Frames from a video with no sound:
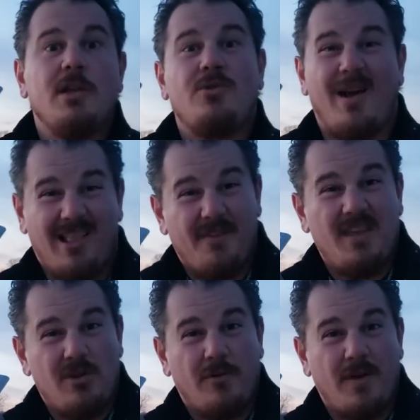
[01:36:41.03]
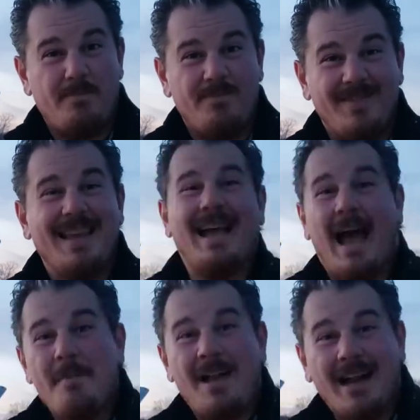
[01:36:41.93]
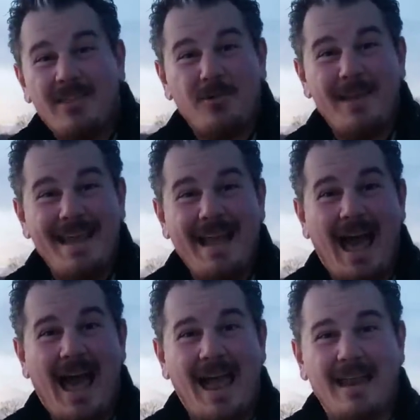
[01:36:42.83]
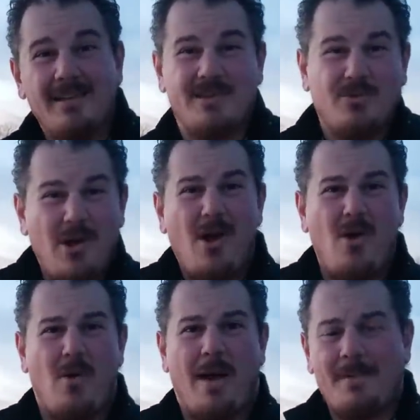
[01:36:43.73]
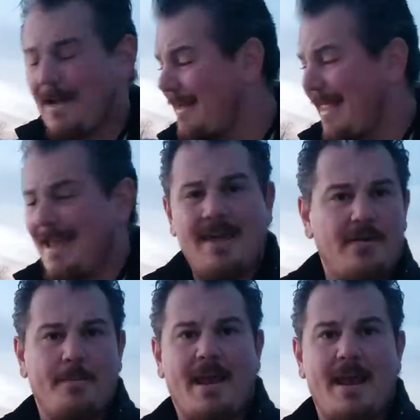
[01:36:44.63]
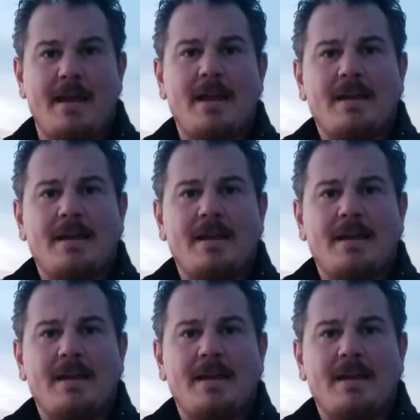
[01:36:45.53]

Do I love either of them? I'm not a 3D guy, so no, I'm not gonna like give up my